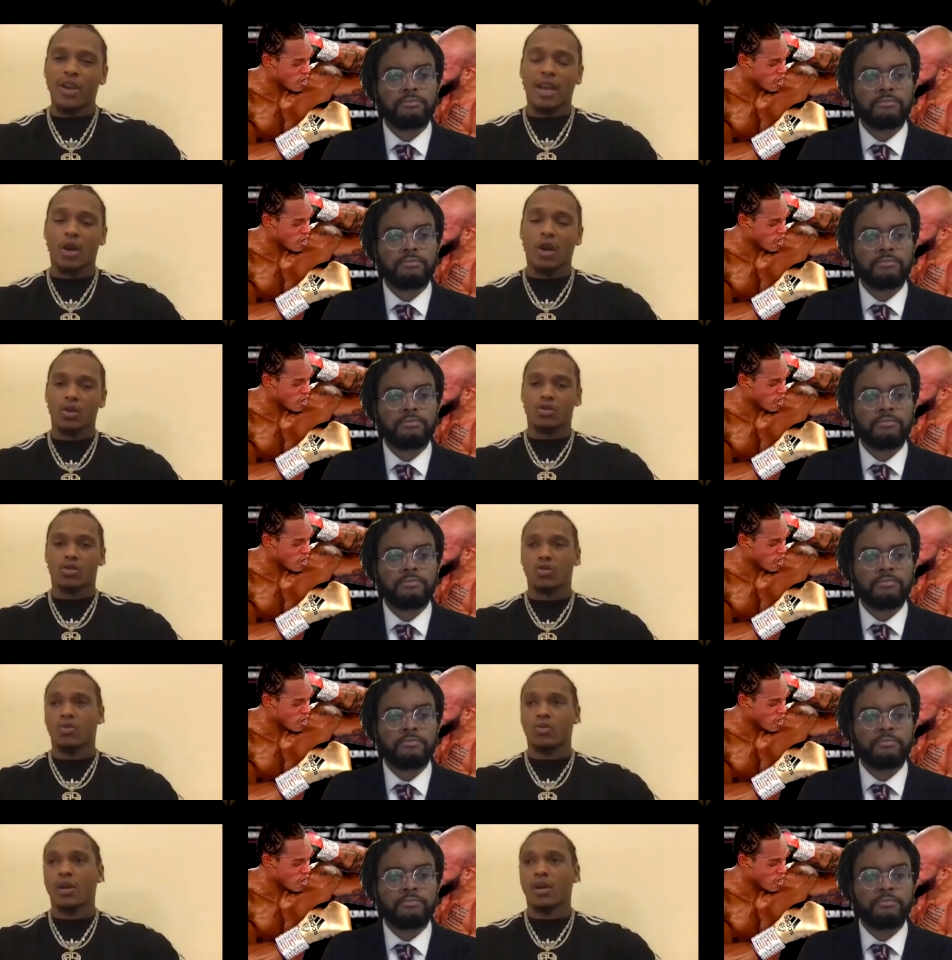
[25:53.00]
Speaker 1: I got
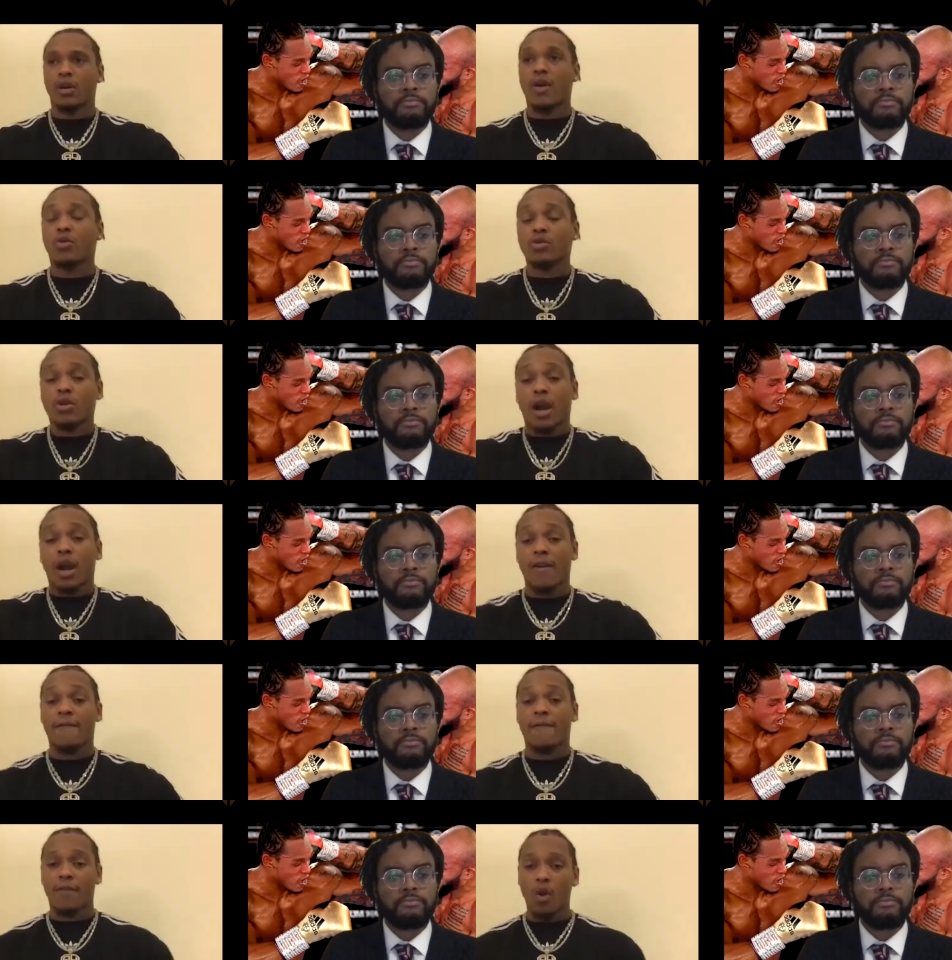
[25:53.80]
to. I was I
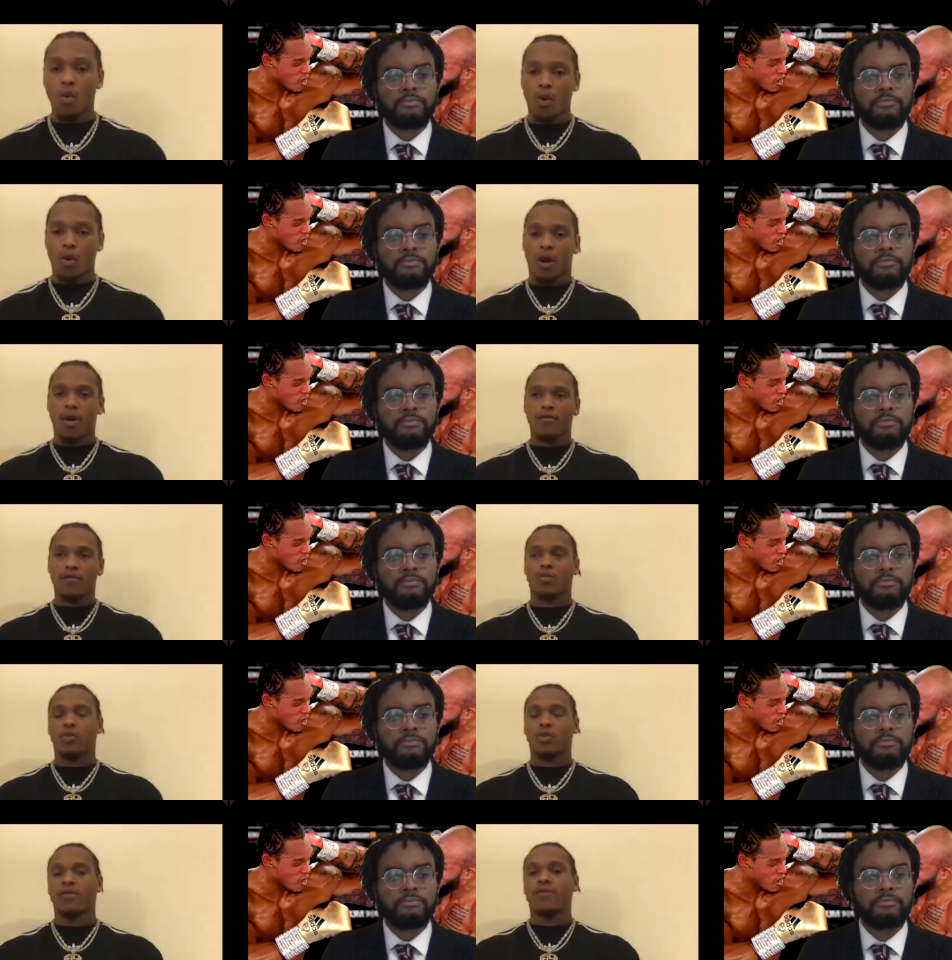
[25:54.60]
felt
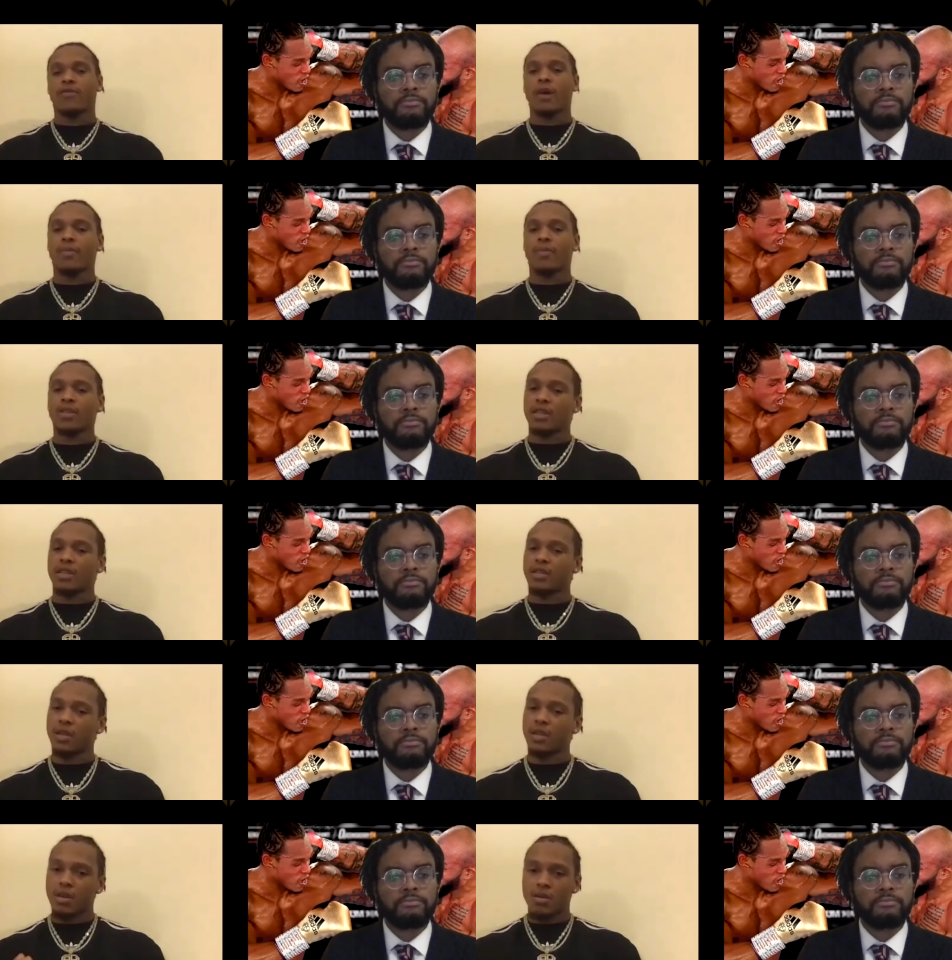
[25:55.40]
comfortable in the fact, but
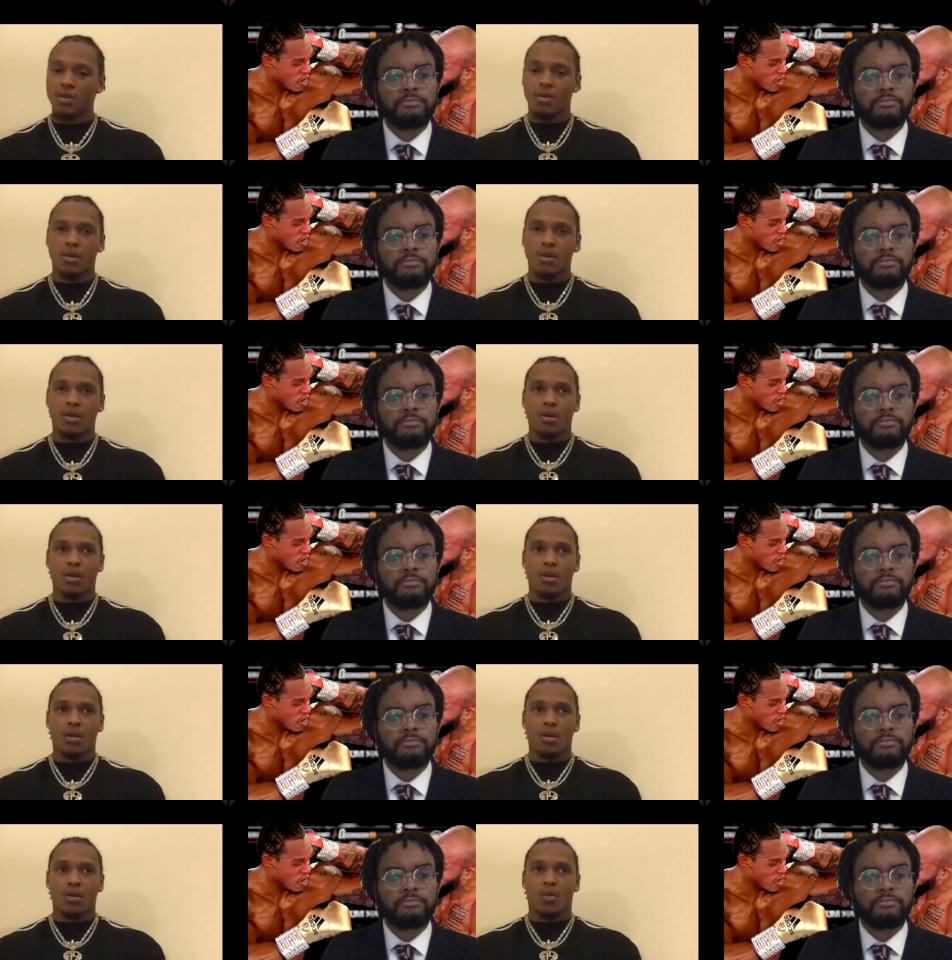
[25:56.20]
then
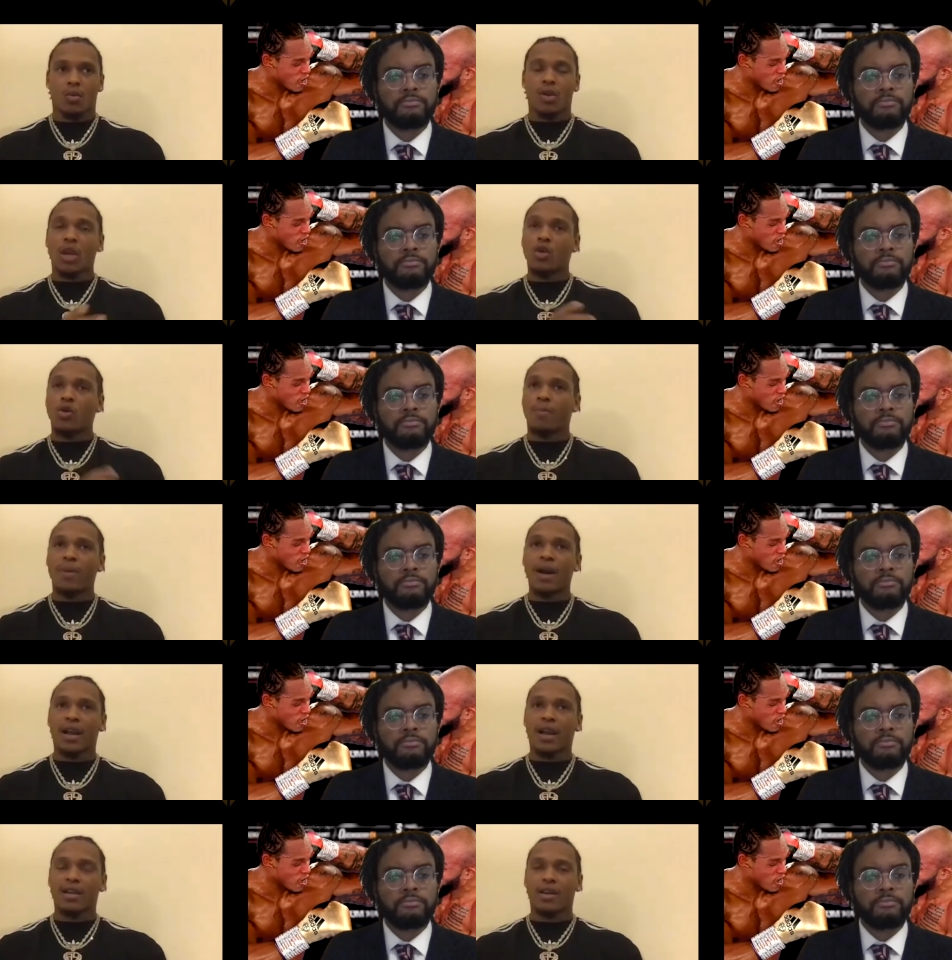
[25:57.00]
when I look
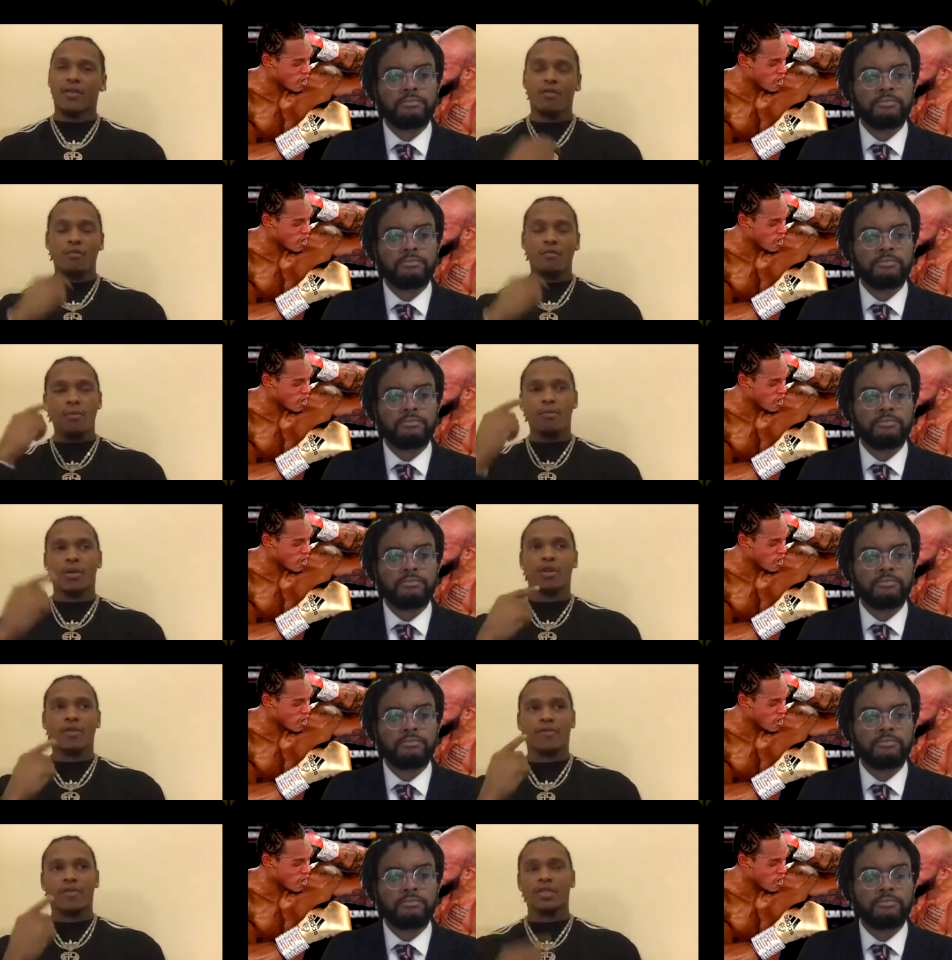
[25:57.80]
back and I remember the
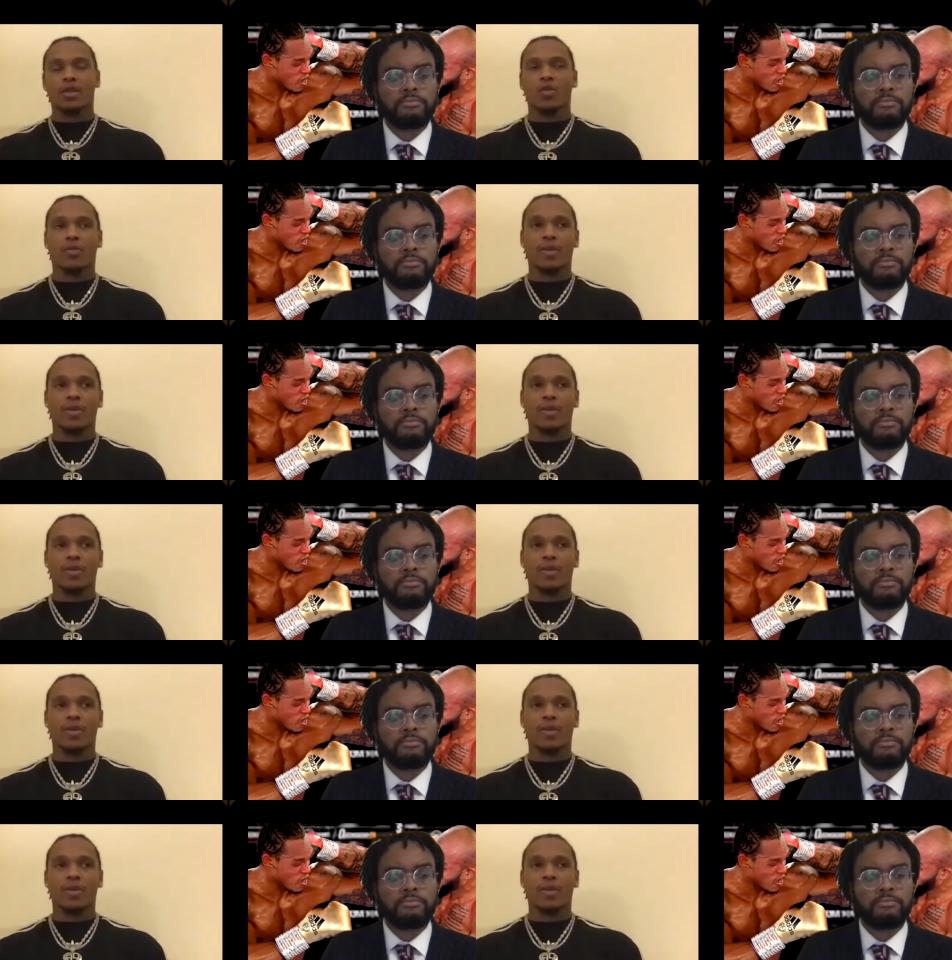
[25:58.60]
things that were being